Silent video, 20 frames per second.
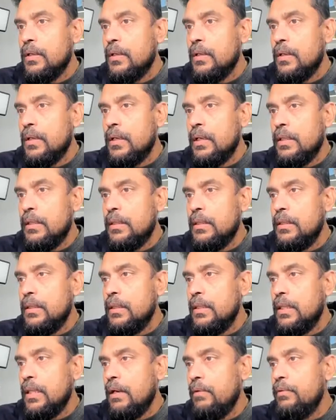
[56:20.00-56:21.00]
and
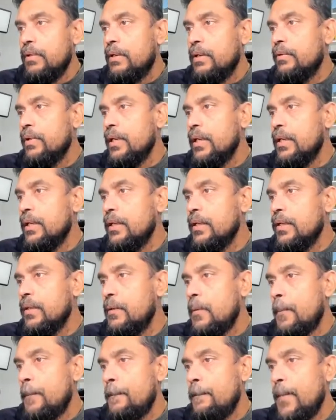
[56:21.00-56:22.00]
there we created.
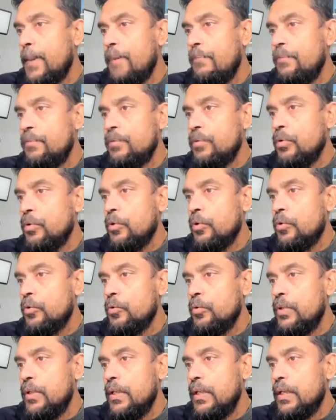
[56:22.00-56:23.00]
And if you go
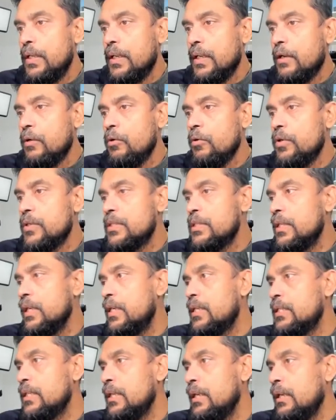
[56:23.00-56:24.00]
to record
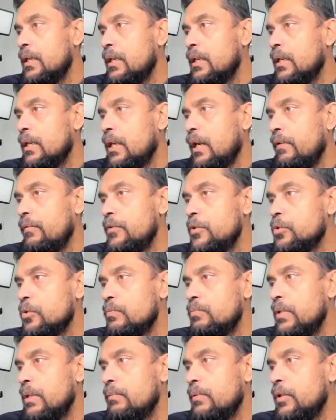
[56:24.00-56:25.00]
sets, now we should
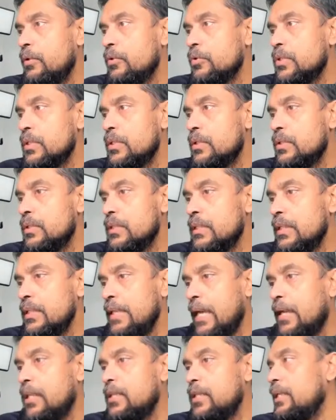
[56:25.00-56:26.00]
be able to see,
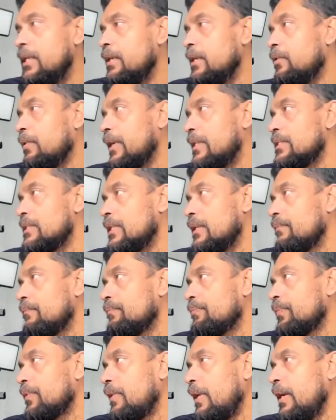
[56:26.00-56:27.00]
yeah, here you can see,
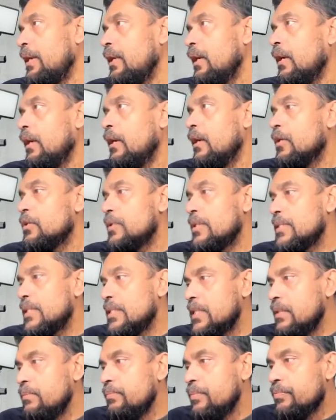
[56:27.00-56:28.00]
right? So as I
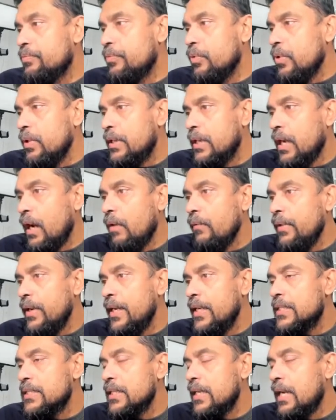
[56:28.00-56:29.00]
said before, now
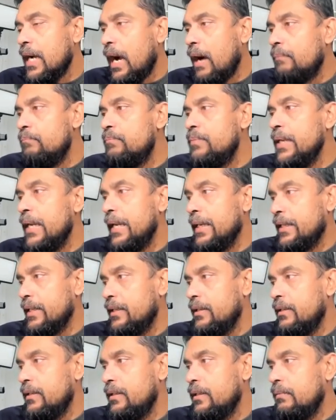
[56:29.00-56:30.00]
it's updated
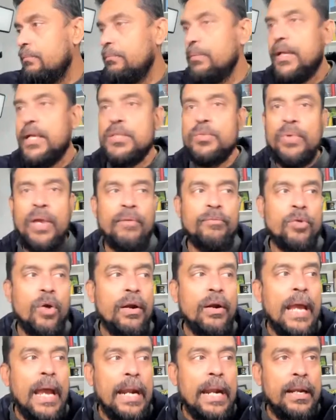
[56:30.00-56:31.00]
because we have
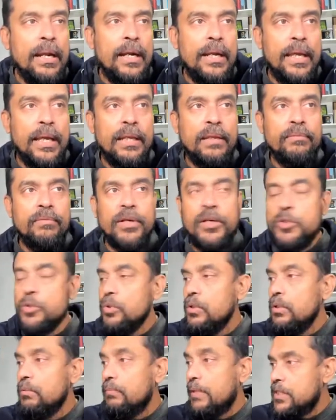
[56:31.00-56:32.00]
not added any
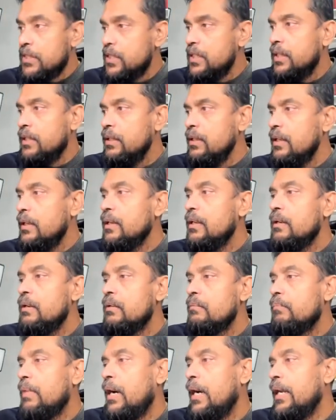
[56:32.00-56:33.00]
virtual machine,
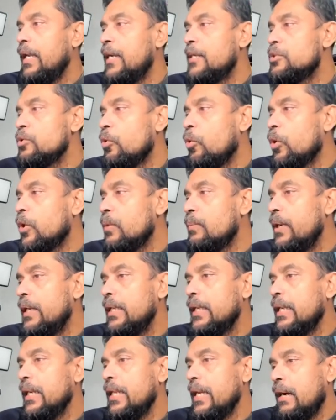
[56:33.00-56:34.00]
but it's
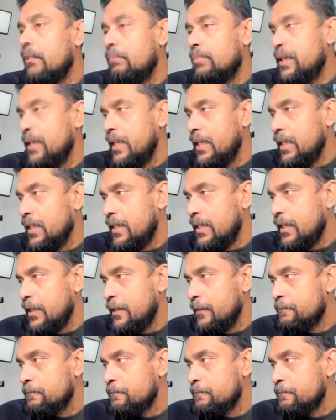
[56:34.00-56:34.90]
automatically updated here,